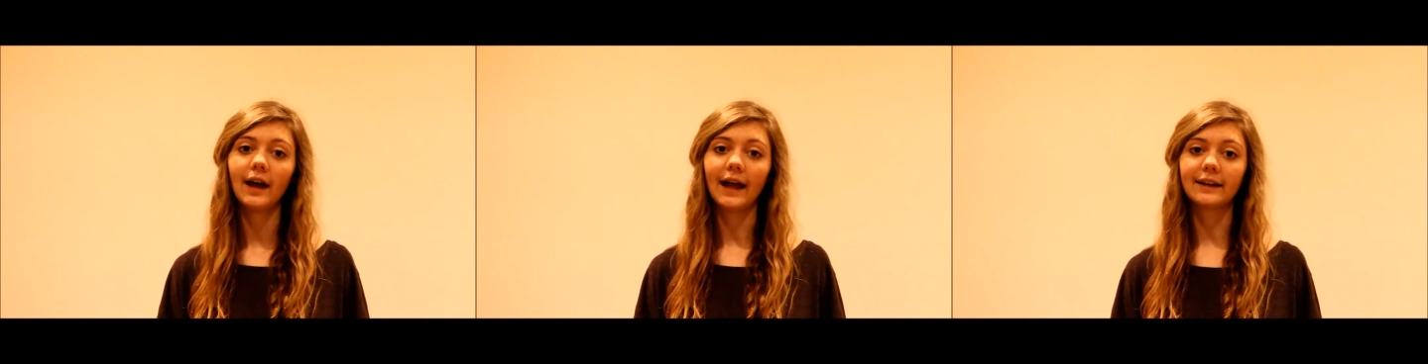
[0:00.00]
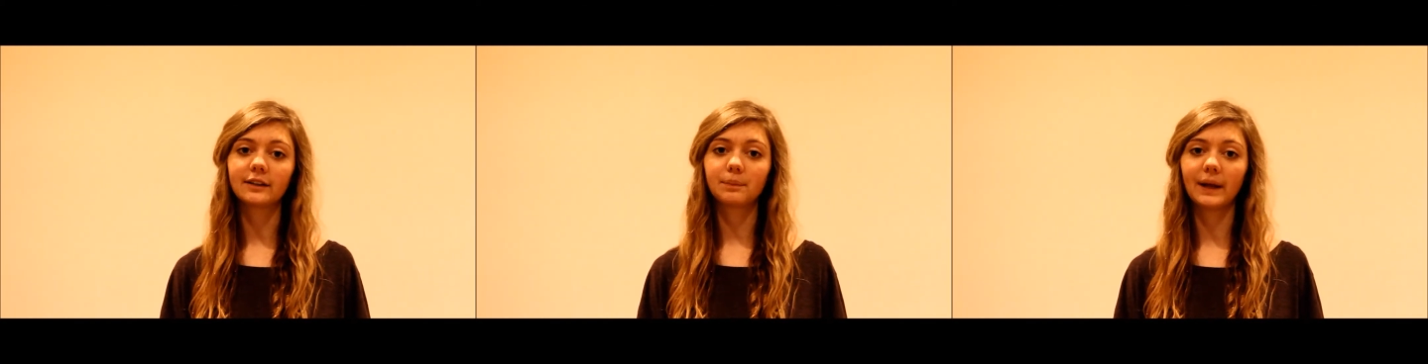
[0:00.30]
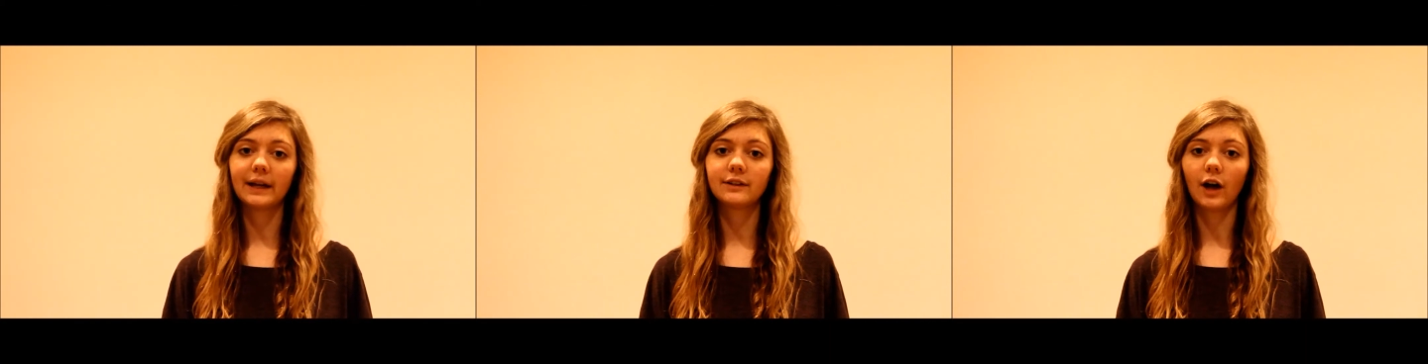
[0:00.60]
and
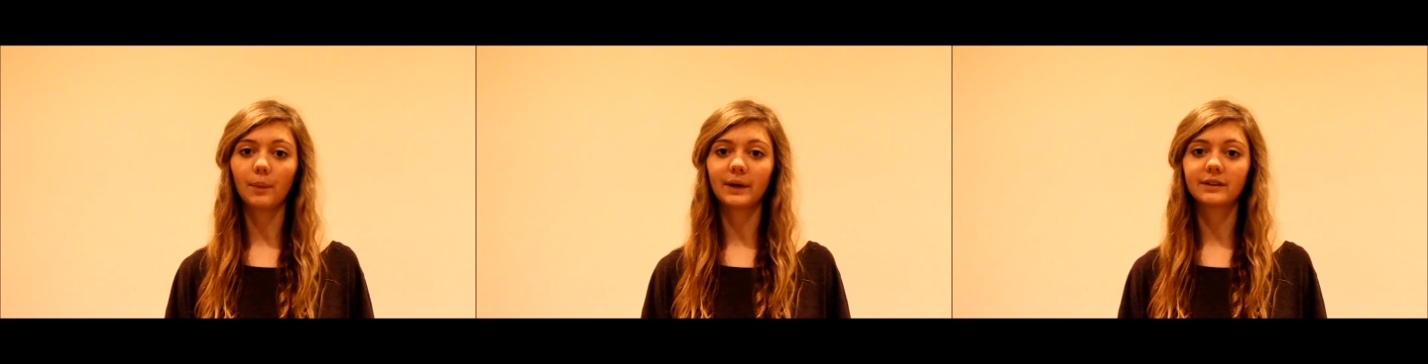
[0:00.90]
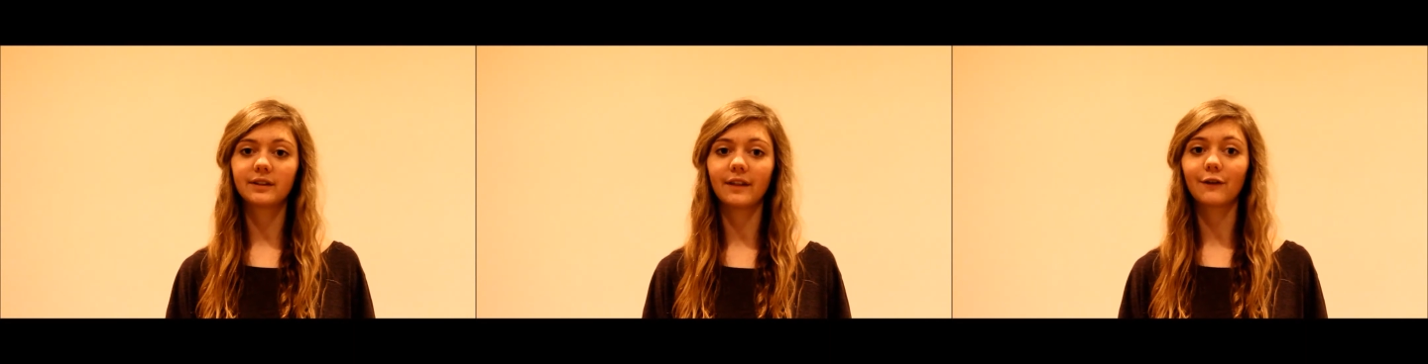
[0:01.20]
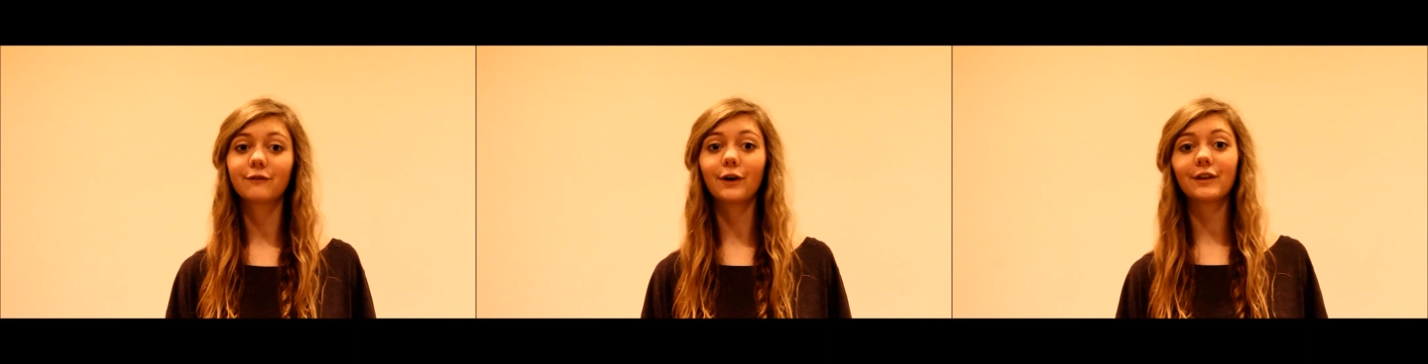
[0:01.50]
explain topics to their
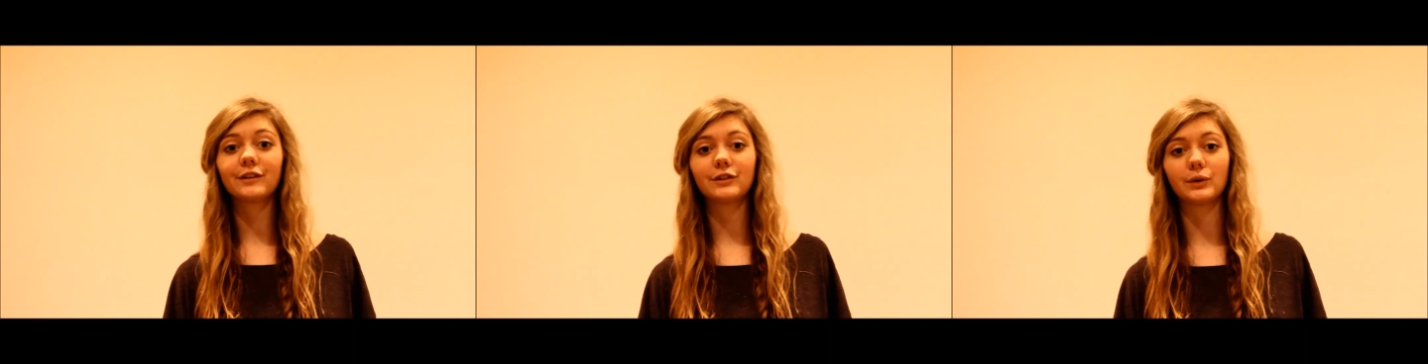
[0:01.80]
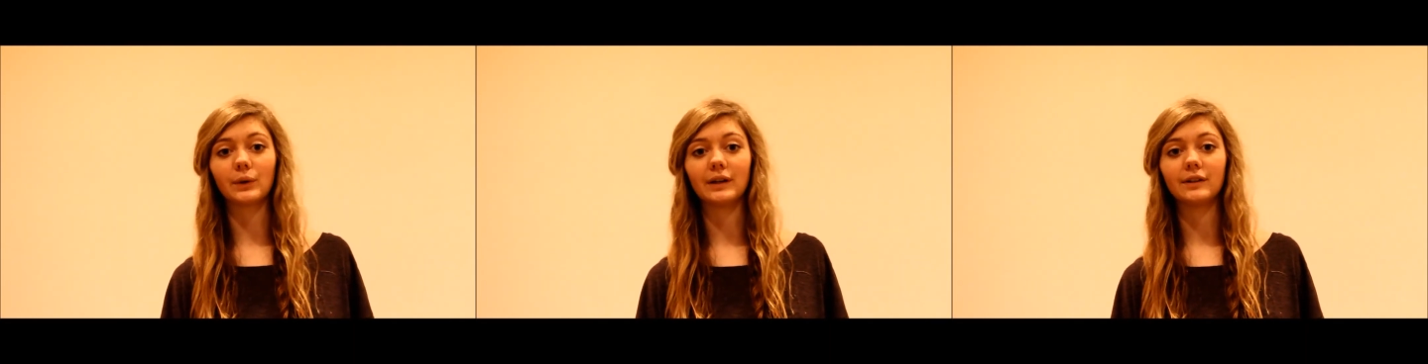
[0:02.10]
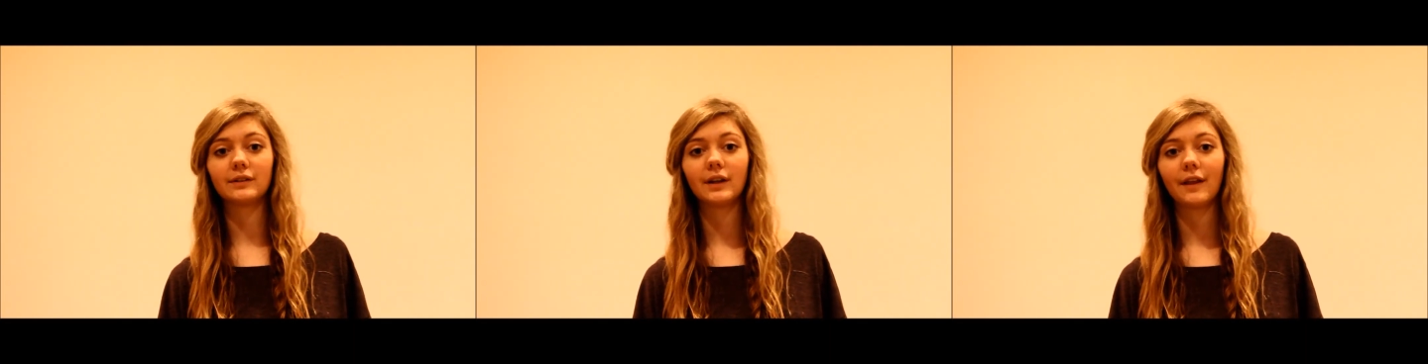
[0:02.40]
furthest
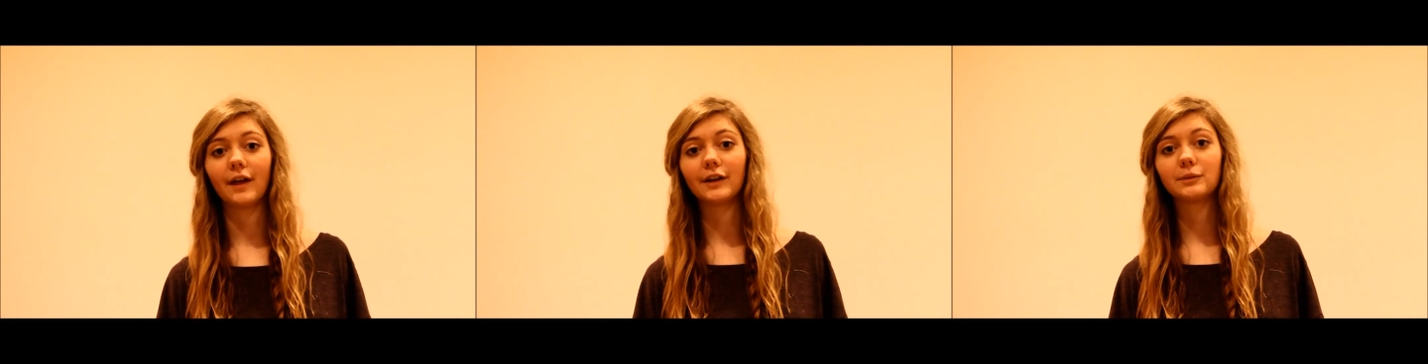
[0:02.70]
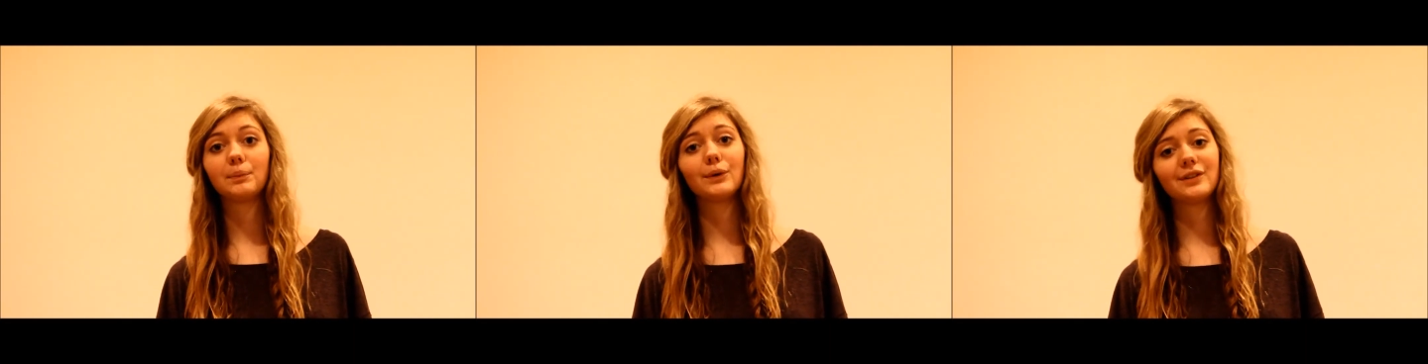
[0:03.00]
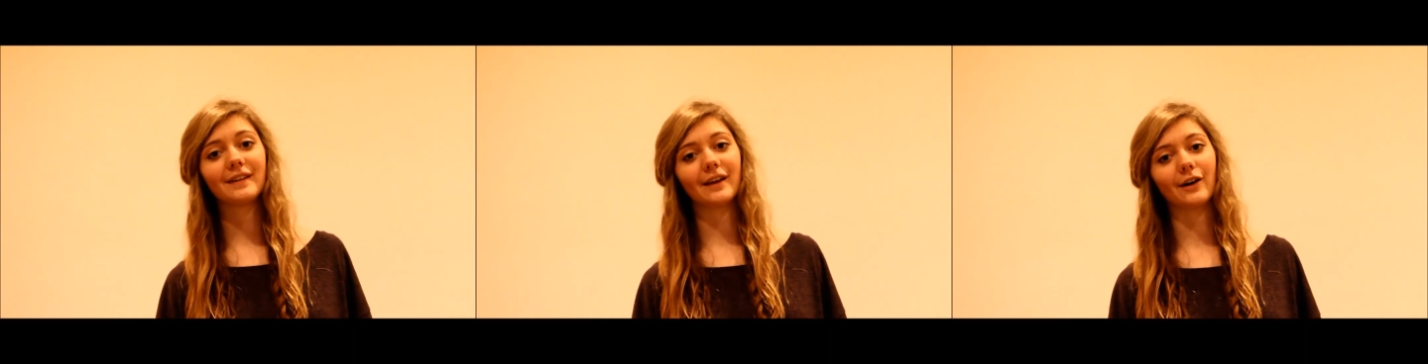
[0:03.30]
degrees, thus
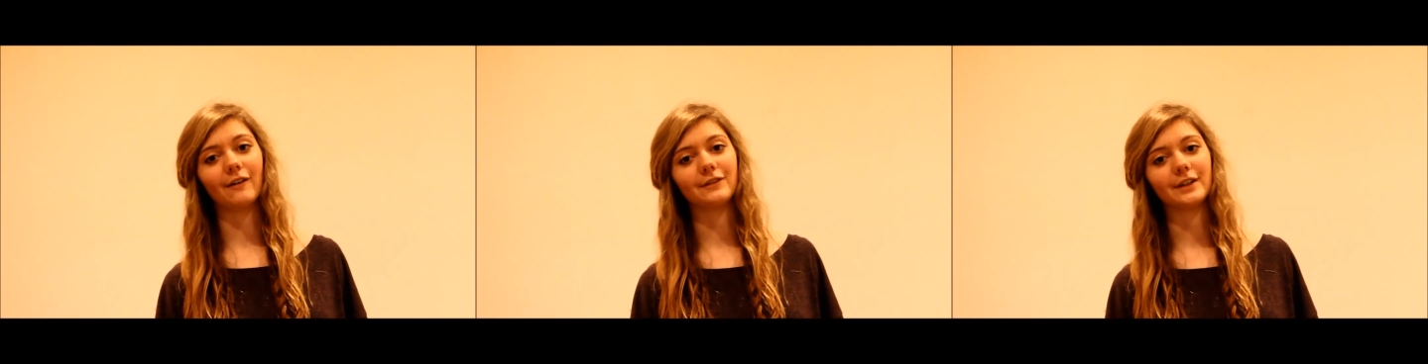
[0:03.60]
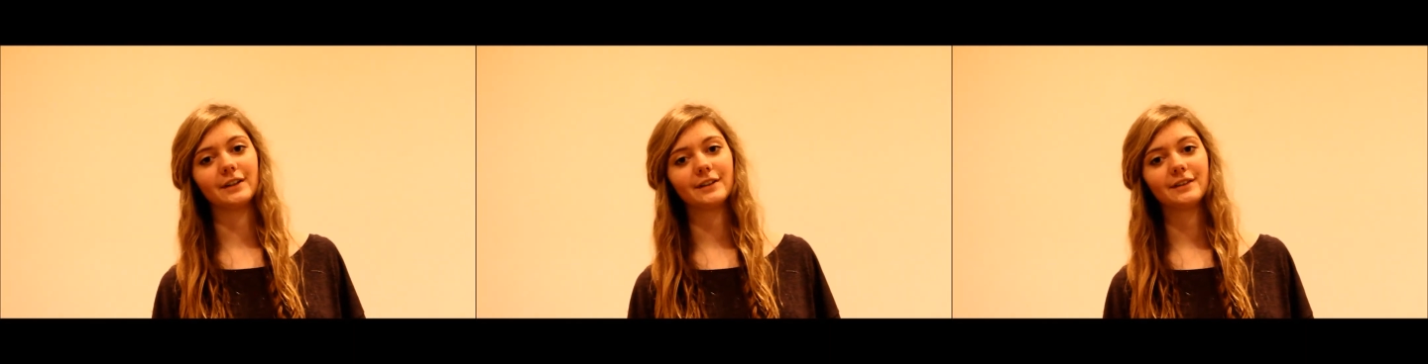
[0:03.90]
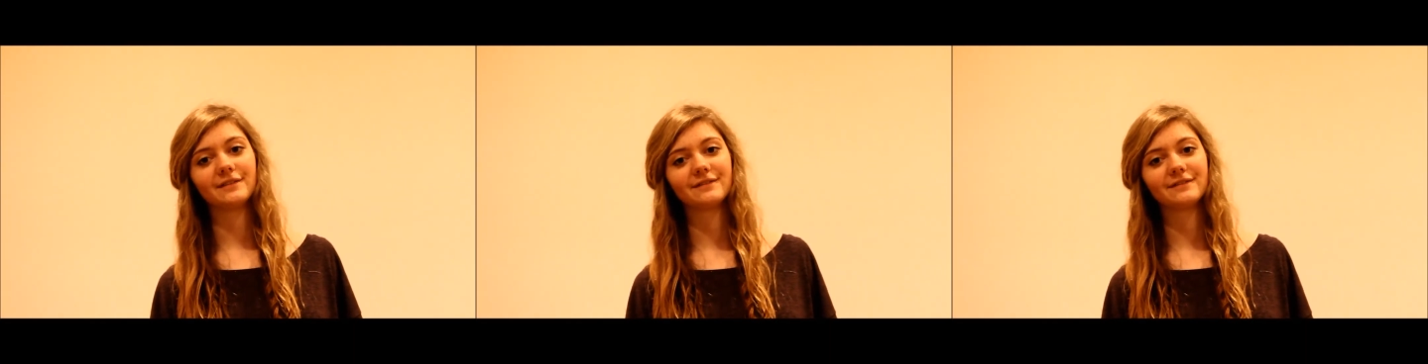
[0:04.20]
boosting their confidence.